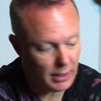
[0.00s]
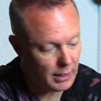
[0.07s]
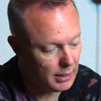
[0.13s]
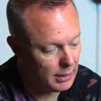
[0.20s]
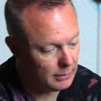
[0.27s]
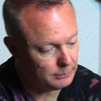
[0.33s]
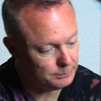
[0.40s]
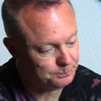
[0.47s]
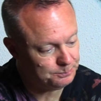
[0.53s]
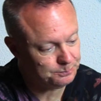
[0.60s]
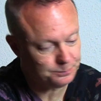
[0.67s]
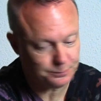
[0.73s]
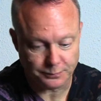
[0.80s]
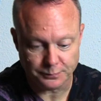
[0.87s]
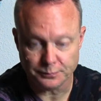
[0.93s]

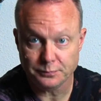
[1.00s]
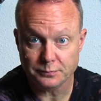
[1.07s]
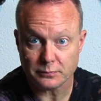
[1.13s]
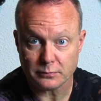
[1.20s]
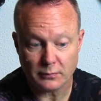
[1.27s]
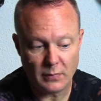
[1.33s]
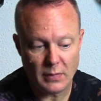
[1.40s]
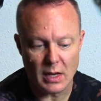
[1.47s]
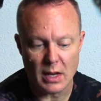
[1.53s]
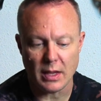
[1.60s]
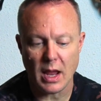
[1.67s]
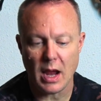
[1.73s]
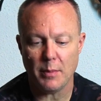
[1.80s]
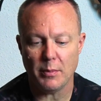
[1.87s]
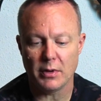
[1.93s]
The
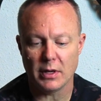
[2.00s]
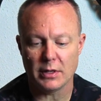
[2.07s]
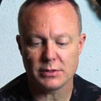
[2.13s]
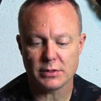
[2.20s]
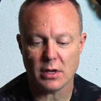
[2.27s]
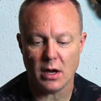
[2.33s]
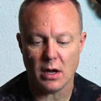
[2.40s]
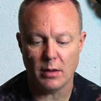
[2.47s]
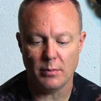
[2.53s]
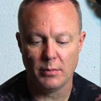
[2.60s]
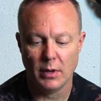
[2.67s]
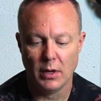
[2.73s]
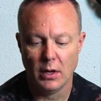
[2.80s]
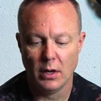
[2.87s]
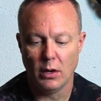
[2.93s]
camera does come
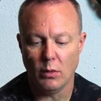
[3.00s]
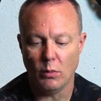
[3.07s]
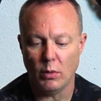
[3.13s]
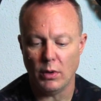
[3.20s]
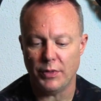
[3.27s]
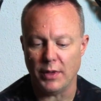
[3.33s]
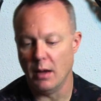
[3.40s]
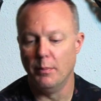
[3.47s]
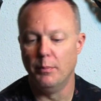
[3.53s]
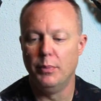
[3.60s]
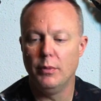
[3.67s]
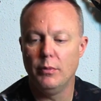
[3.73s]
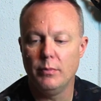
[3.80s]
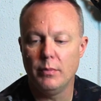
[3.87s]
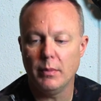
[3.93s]
with a
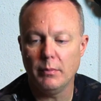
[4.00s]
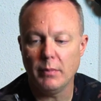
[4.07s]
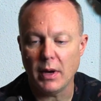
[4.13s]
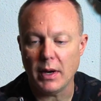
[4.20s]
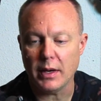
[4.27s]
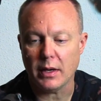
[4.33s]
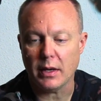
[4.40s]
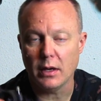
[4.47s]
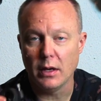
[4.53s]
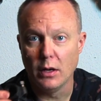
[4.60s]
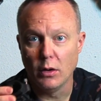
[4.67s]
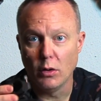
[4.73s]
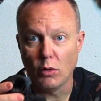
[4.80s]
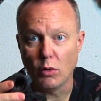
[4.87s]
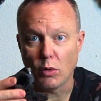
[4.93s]
boom mic
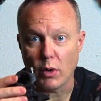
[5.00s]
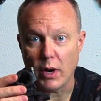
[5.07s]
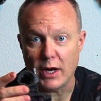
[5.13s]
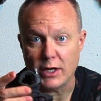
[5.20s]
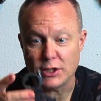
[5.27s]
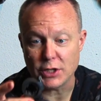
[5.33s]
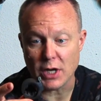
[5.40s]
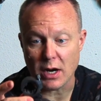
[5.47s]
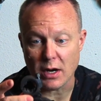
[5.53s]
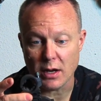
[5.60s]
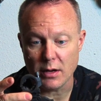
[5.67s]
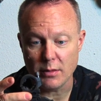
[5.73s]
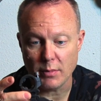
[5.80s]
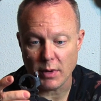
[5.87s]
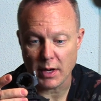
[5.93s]
or a
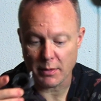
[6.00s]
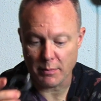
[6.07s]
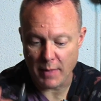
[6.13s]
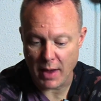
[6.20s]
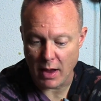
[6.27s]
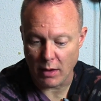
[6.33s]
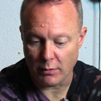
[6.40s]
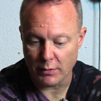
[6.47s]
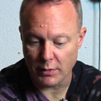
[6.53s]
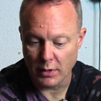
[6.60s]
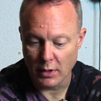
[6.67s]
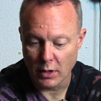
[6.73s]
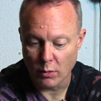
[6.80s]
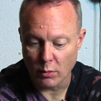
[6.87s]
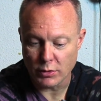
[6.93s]
shotgun mic mount,
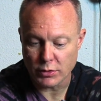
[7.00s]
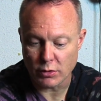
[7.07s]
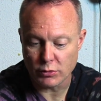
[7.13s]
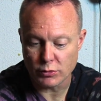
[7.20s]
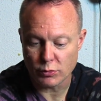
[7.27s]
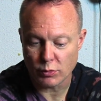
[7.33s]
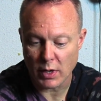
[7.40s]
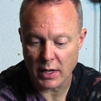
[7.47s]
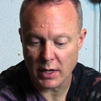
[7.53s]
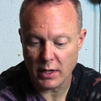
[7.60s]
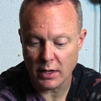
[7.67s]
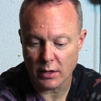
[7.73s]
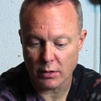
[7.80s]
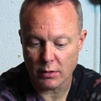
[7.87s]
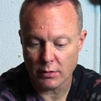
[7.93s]
which goes right
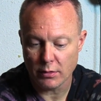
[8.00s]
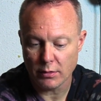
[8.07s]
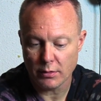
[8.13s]
here,